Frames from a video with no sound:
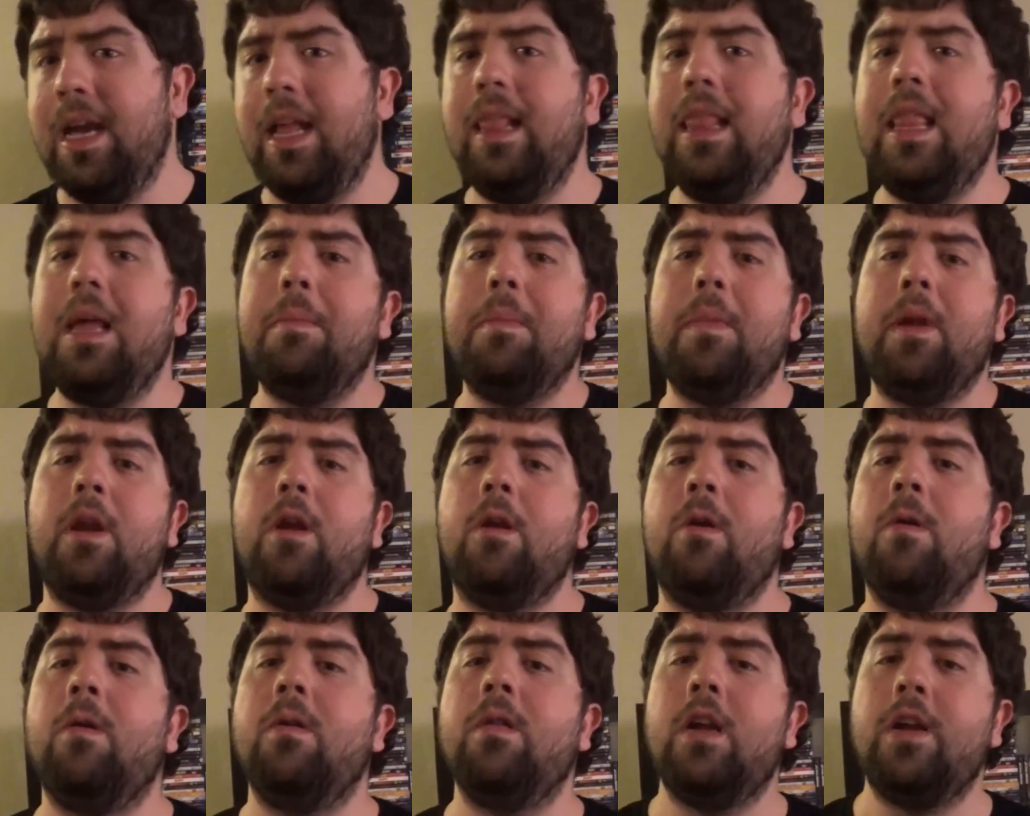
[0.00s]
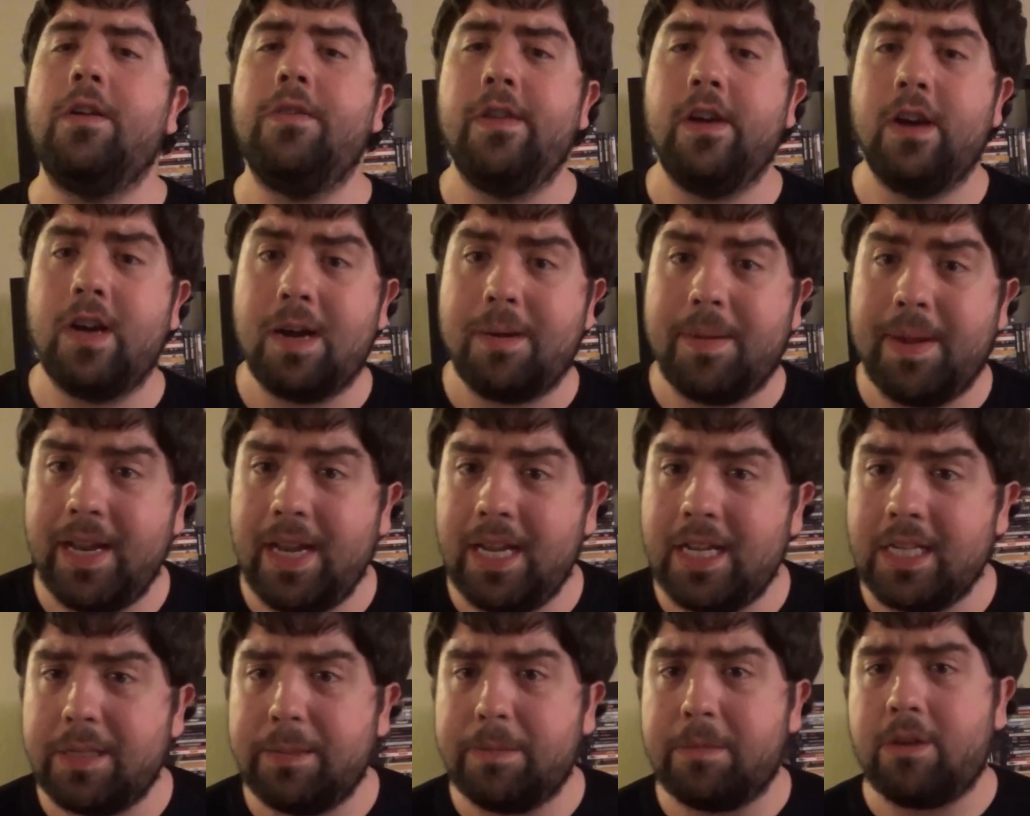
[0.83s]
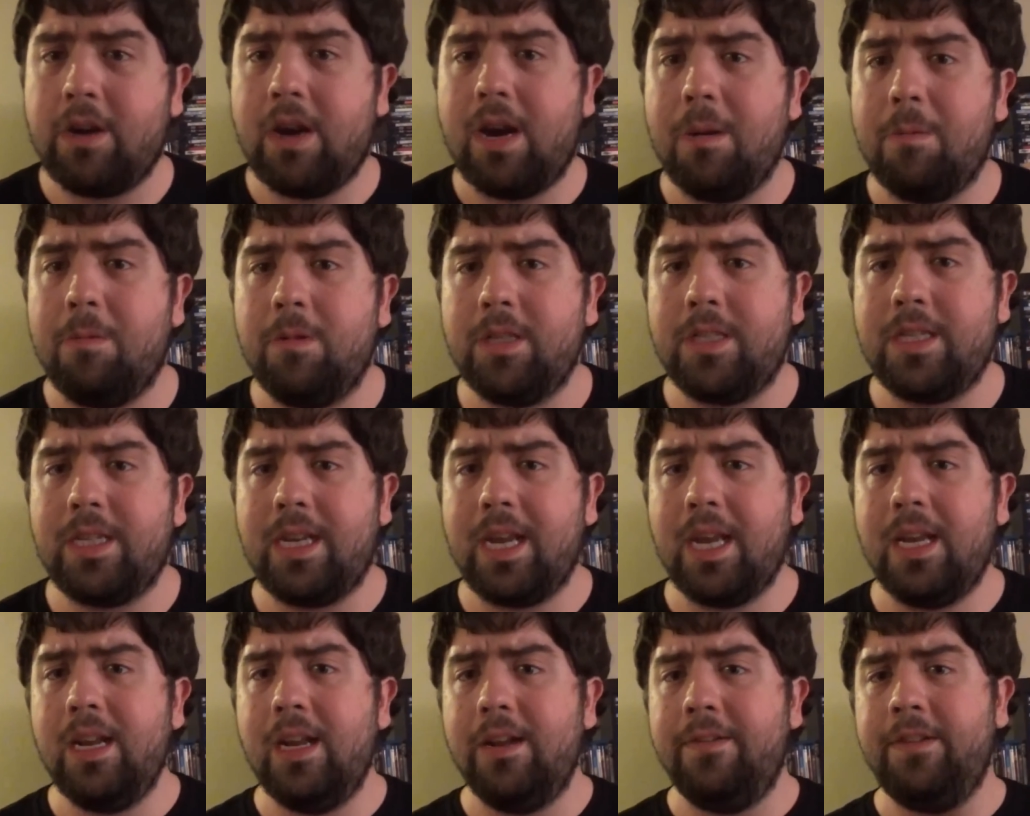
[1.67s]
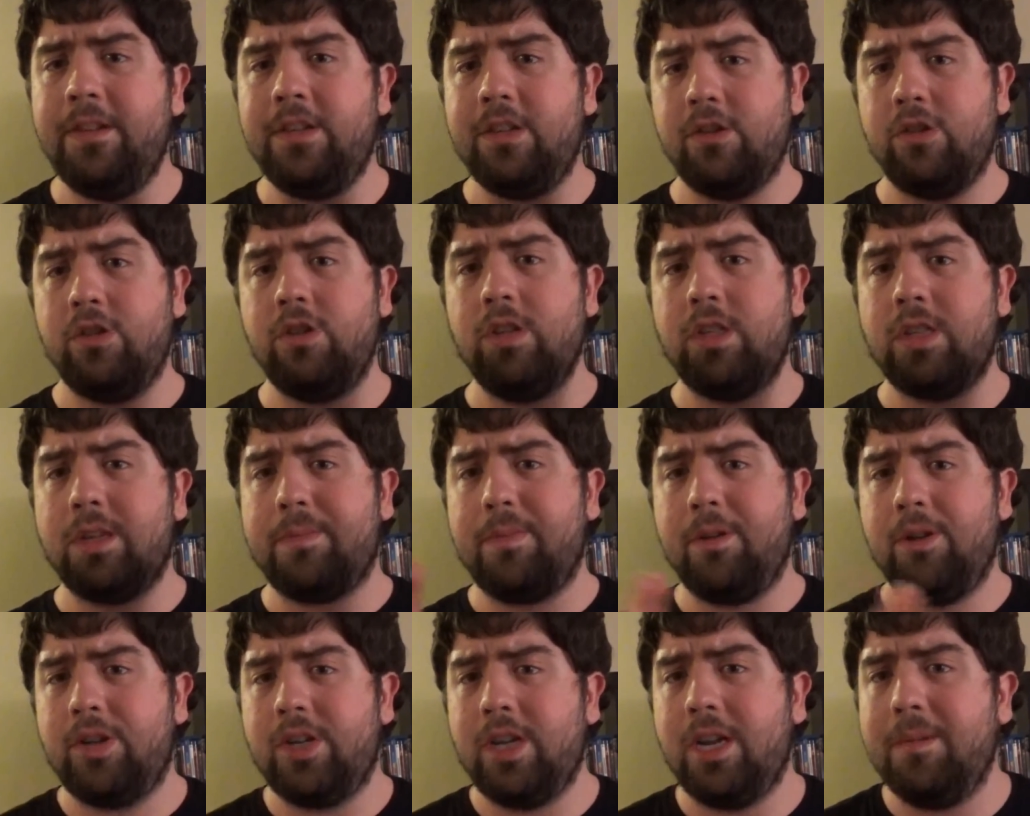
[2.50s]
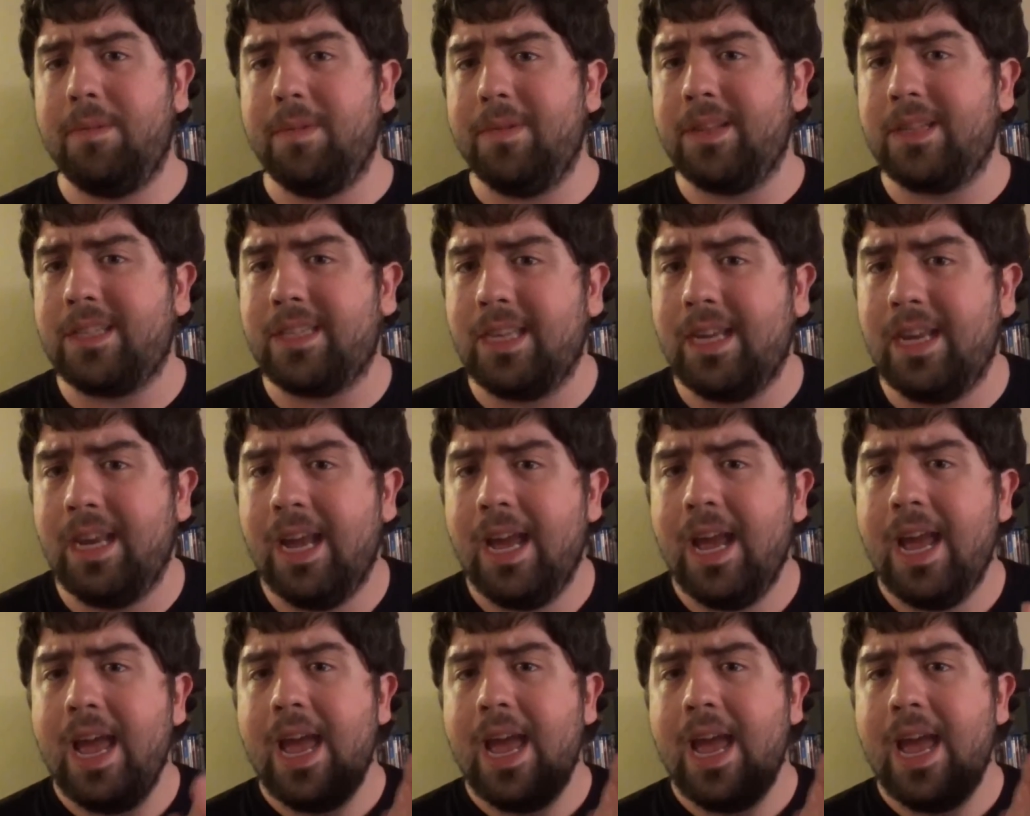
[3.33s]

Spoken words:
Let me know. Like, fair comment, and subscribe. Once again, if you so choose, I appreciate it immensely.